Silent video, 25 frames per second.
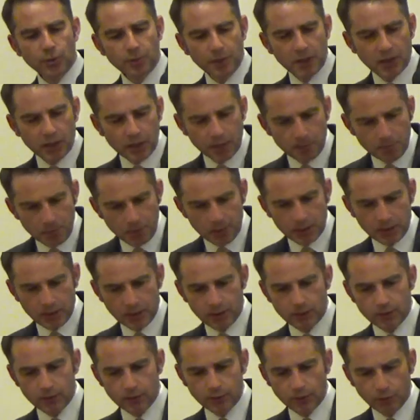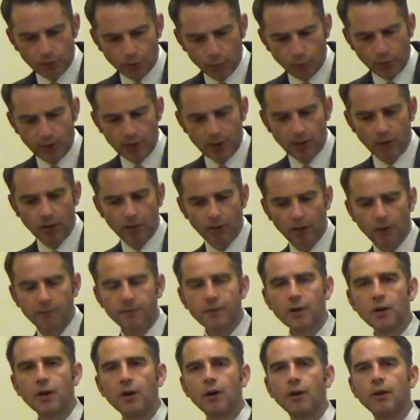to be committed to the will
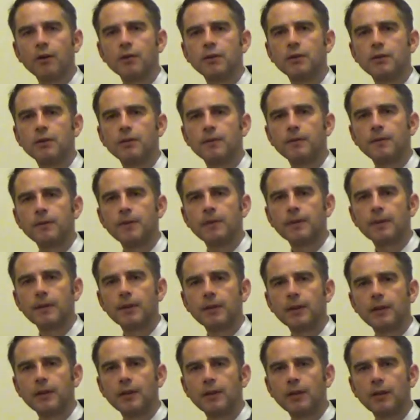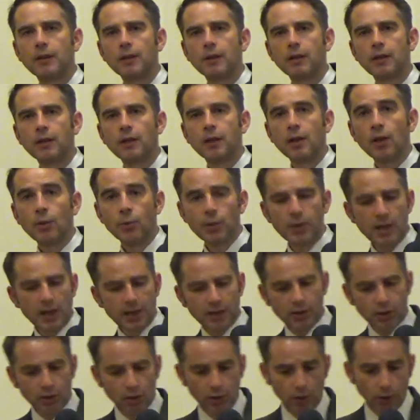of God. We
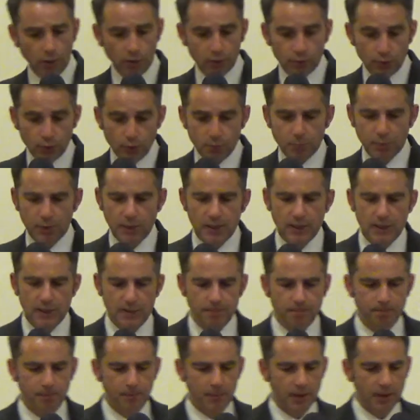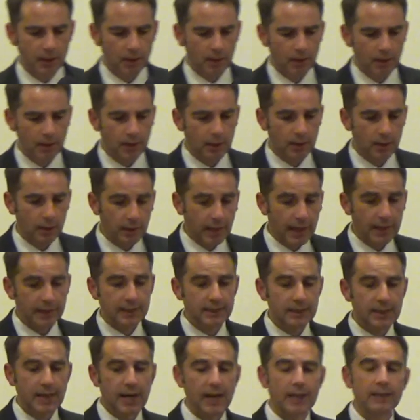are called to be
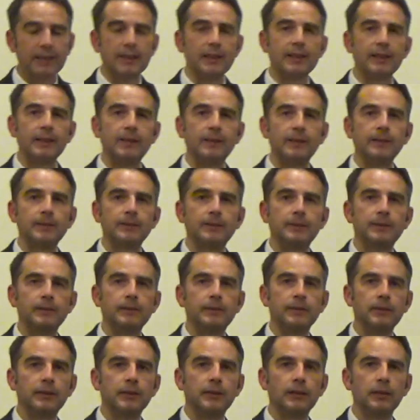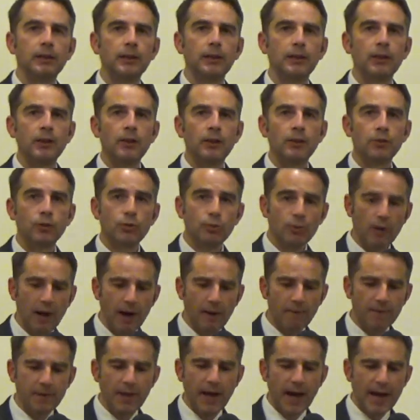like Daniel, to
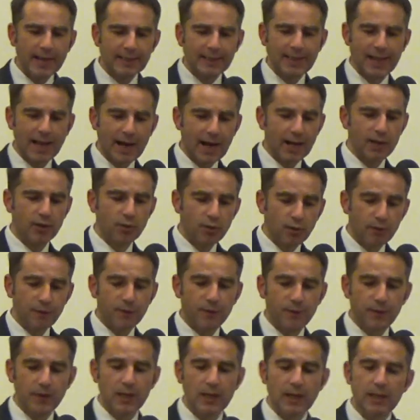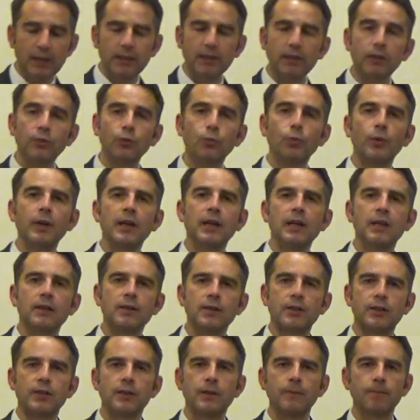have that kind of faith that
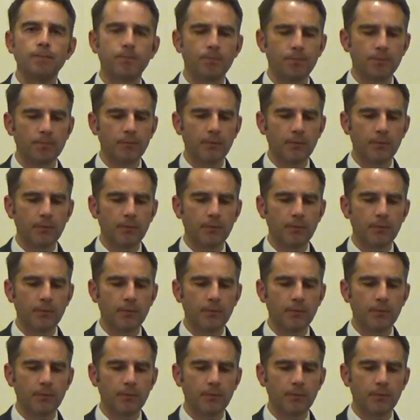waits.